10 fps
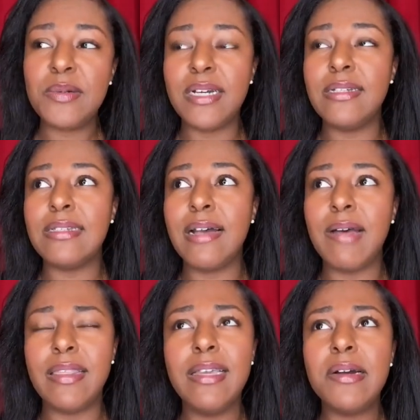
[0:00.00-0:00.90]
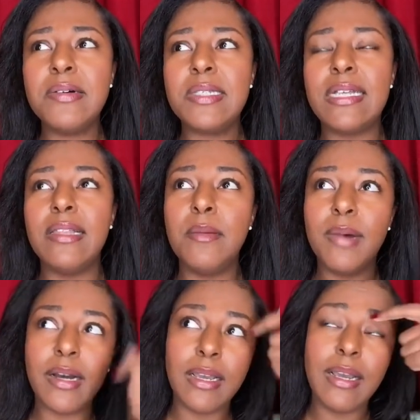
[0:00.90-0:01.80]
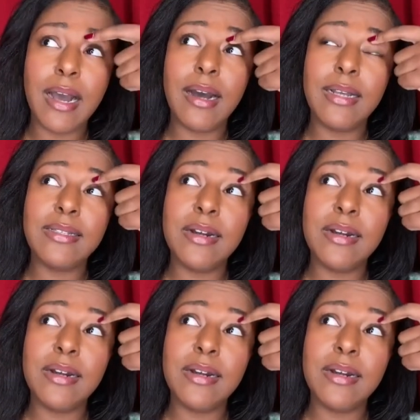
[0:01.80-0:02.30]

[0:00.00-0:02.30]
because I think I was selling my guides